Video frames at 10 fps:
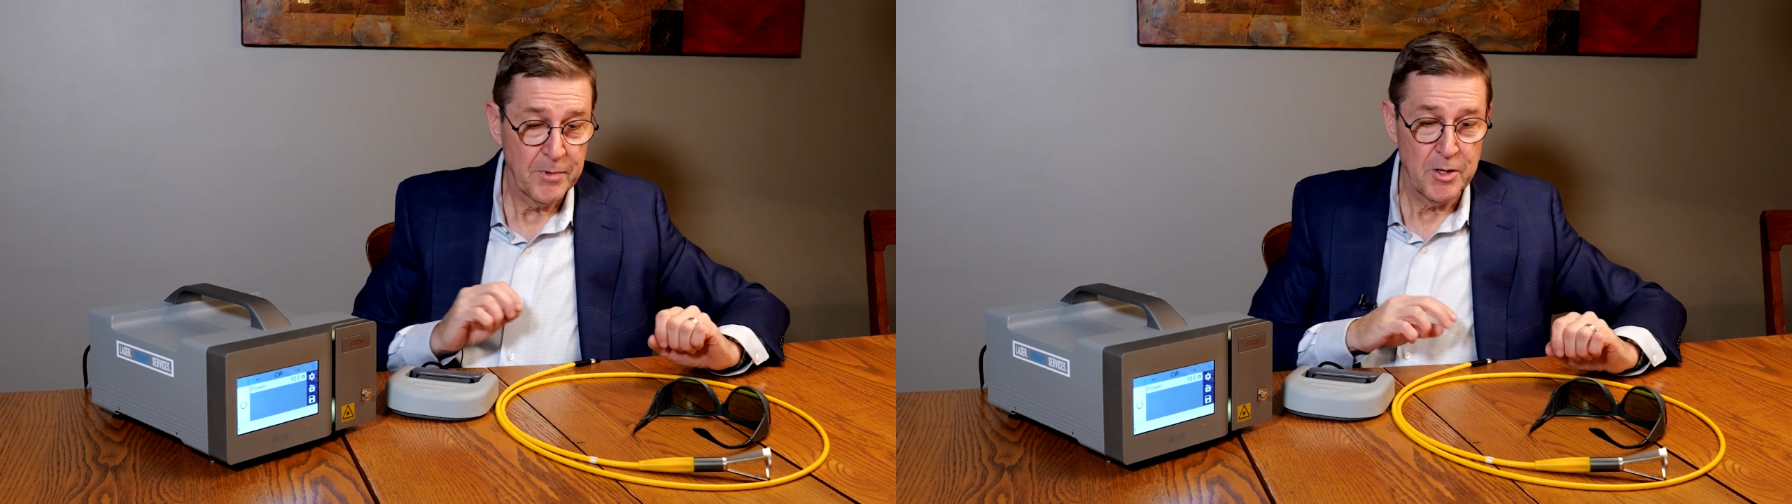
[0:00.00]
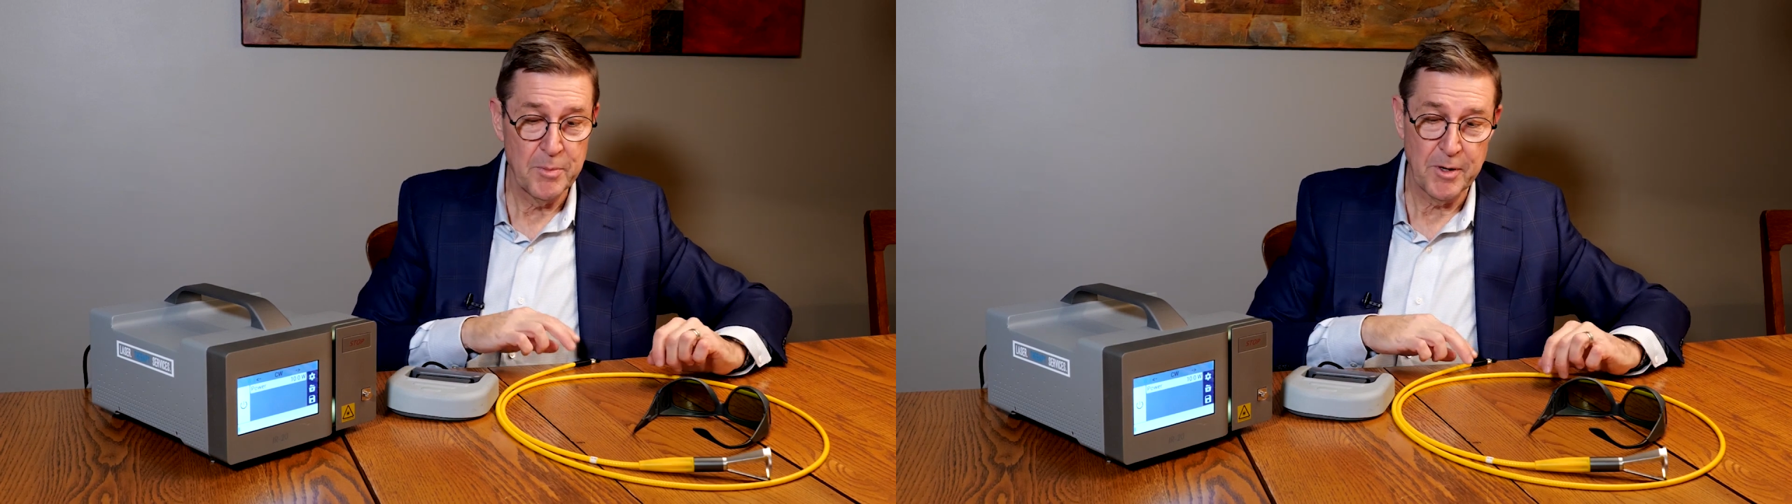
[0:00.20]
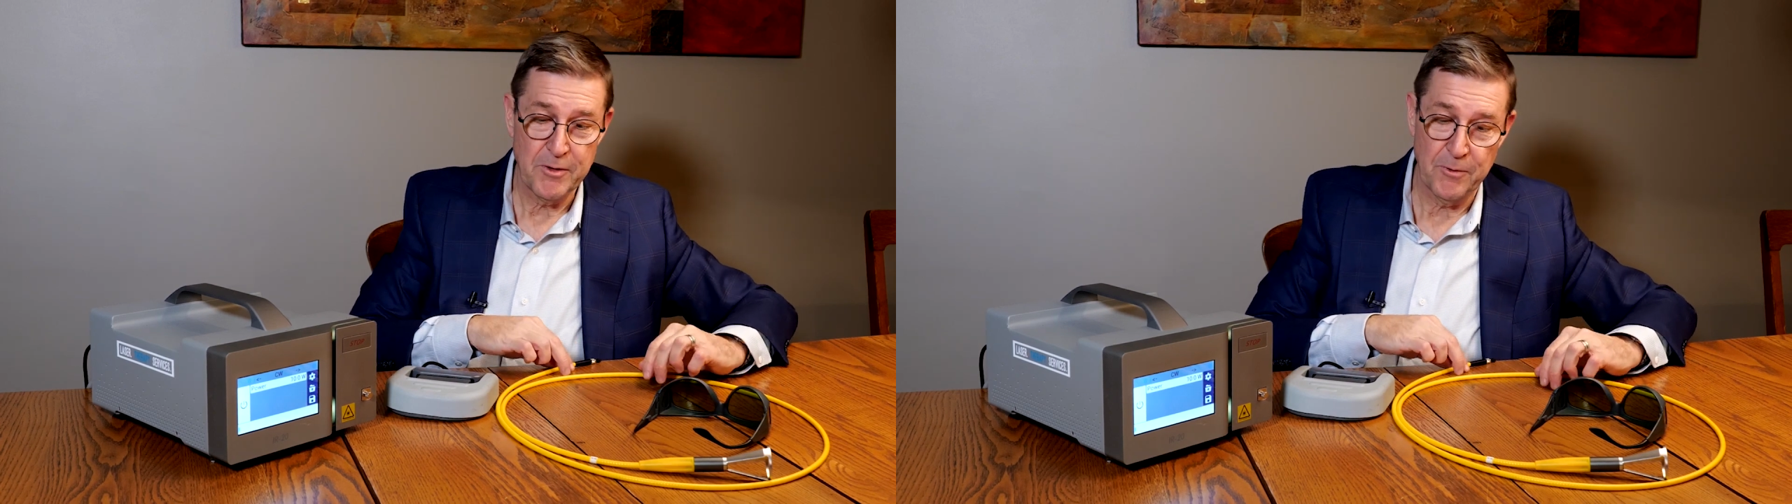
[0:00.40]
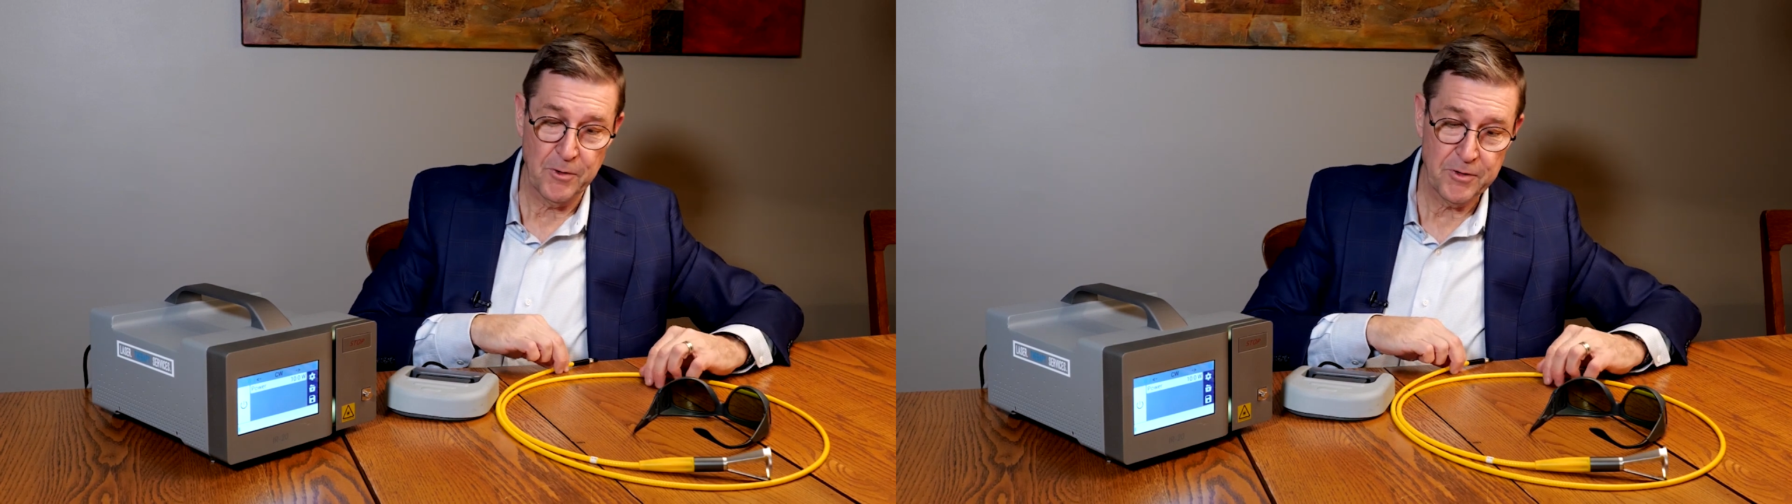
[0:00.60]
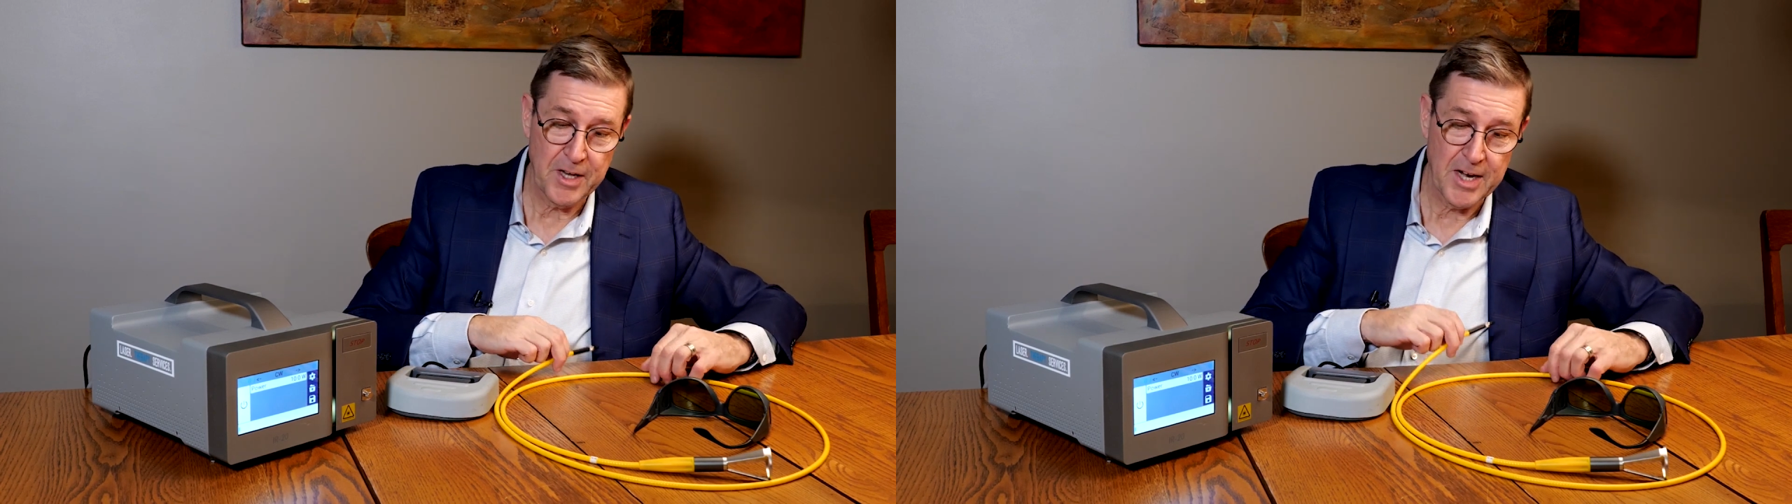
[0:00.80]
you must
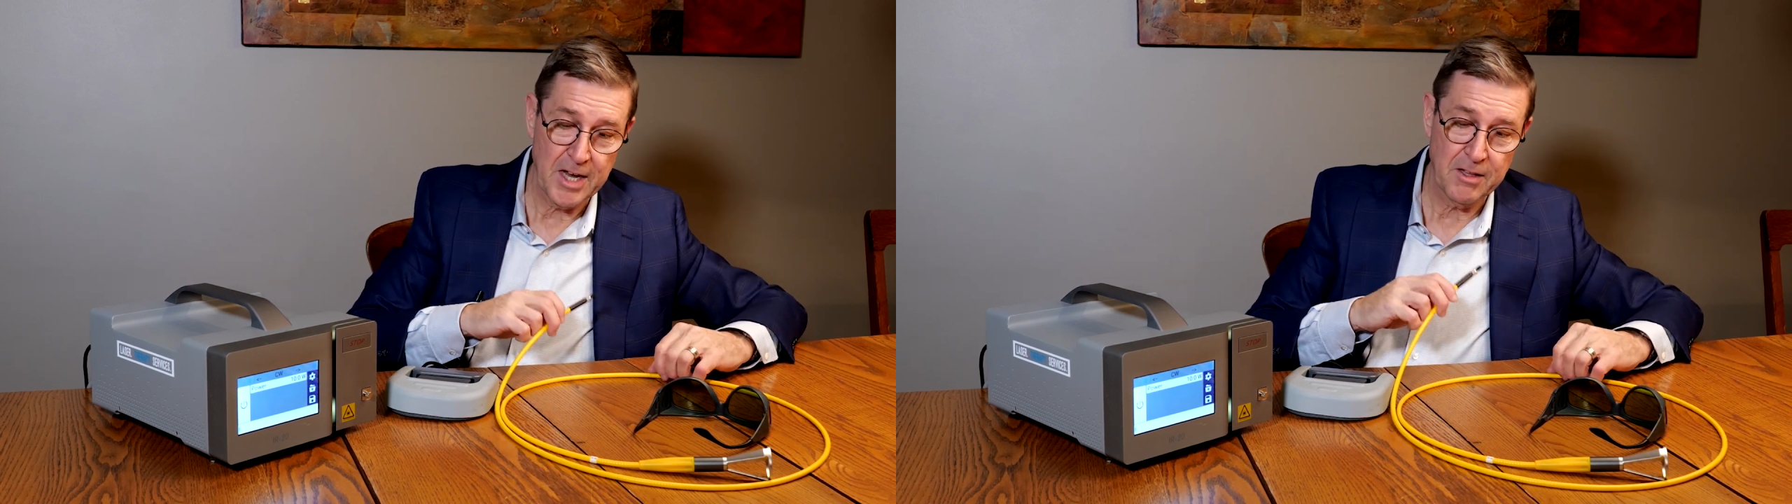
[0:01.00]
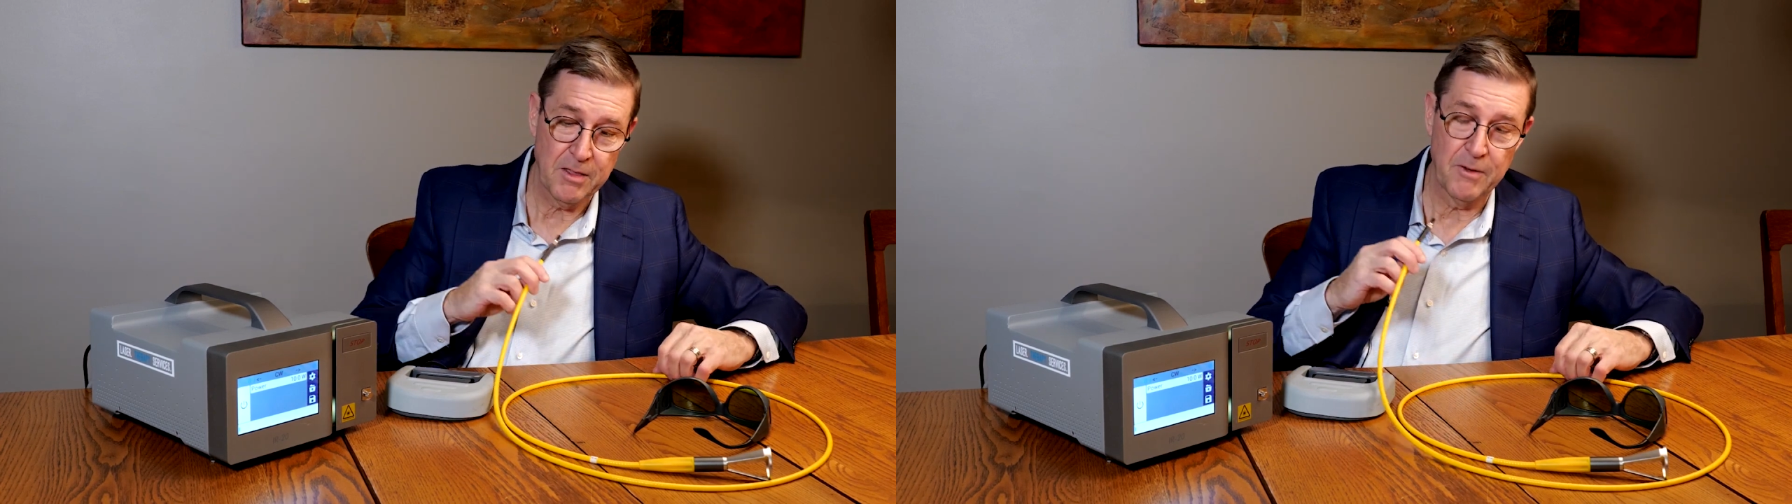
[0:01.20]
first connect